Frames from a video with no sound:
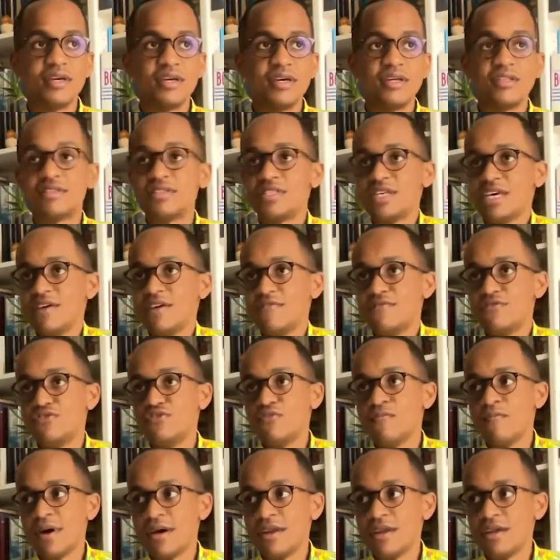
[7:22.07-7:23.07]
it saves you
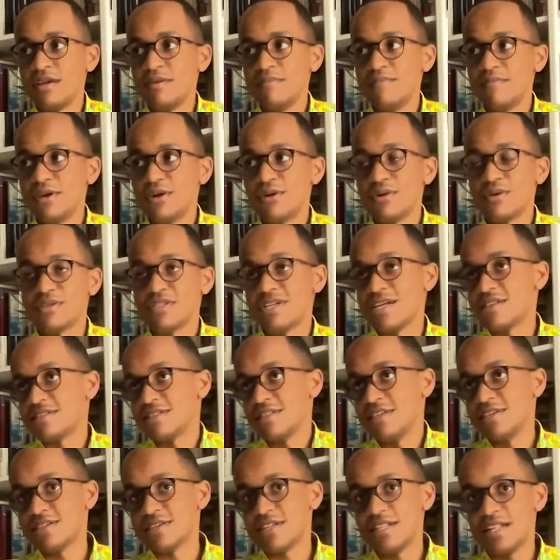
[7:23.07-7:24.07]
money because that's
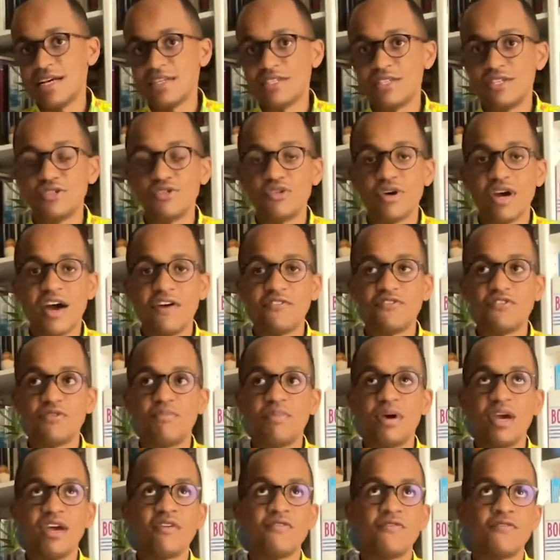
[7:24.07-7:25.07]
less classes you have to
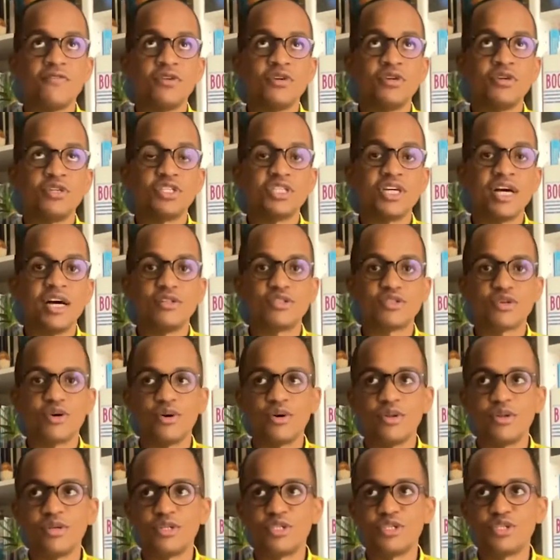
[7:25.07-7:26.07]
pay for your child's
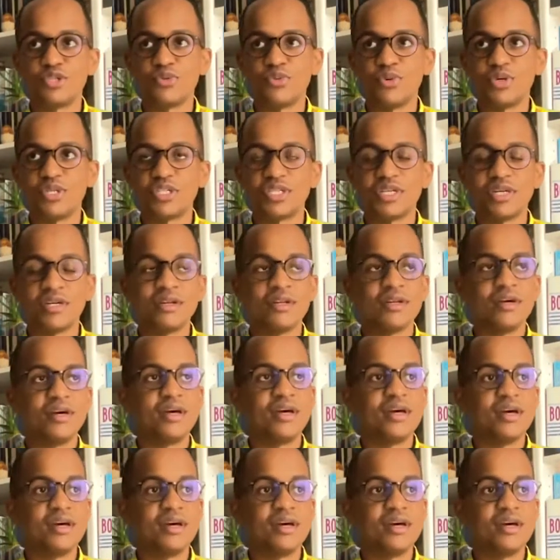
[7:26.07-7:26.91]
college tuition.